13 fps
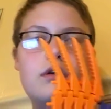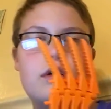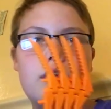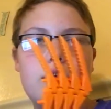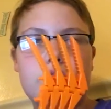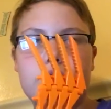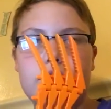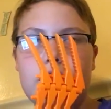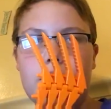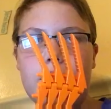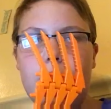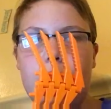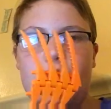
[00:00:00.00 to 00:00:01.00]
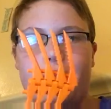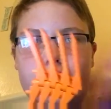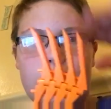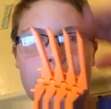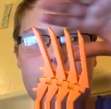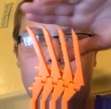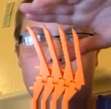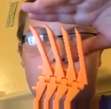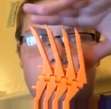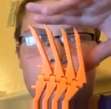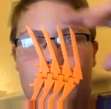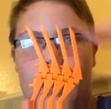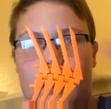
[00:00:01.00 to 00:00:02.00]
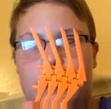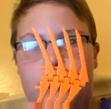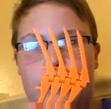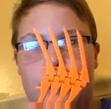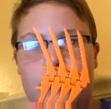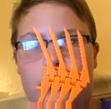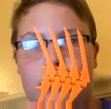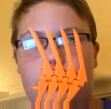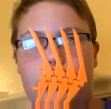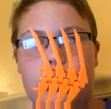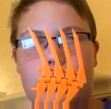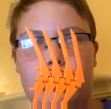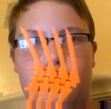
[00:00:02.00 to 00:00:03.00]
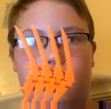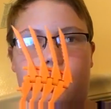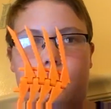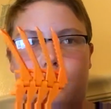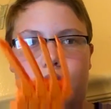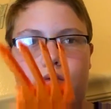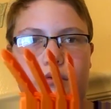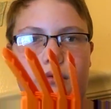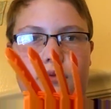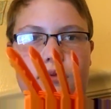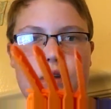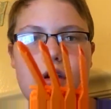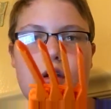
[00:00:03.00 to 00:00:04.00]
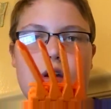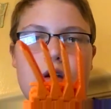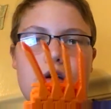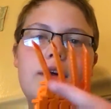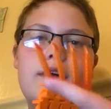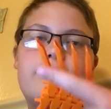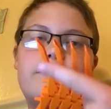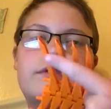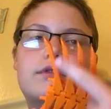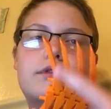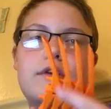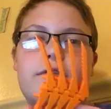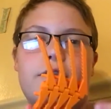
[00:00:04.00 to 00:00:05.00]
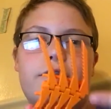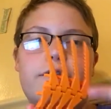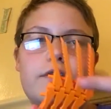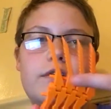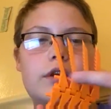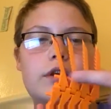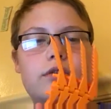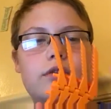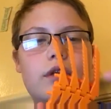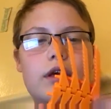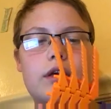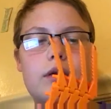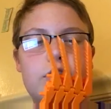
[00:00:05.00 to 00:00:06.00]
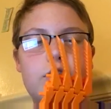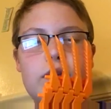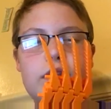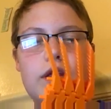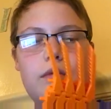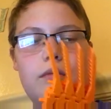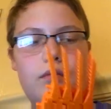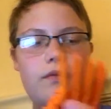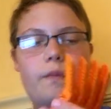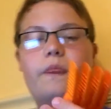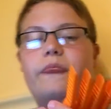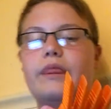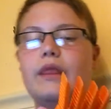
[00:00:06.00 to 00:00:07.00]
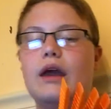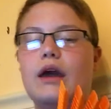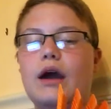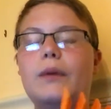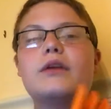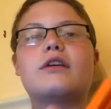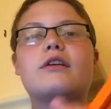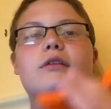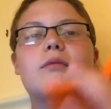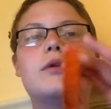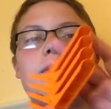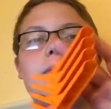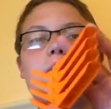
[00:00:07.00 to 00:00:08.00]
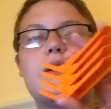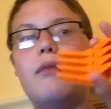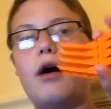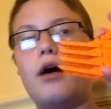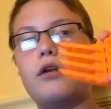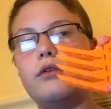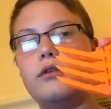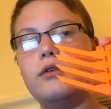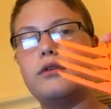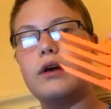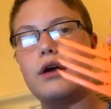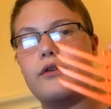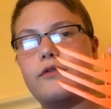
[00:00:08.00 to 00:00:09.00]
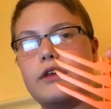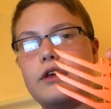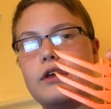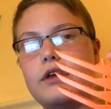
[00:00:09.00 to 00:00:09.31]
These would make for, like, good dragon wings, I guess. Like, if you filled in, like, in between them. I want to see somebody make a model out of these.